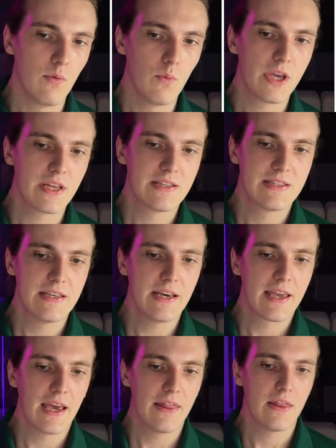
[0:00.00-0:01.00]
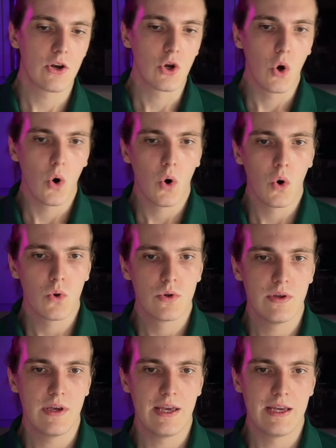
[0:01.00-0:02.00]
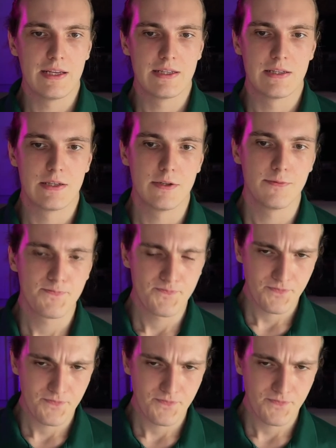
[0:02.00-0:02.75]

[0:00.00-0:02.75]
We can see again that gold is,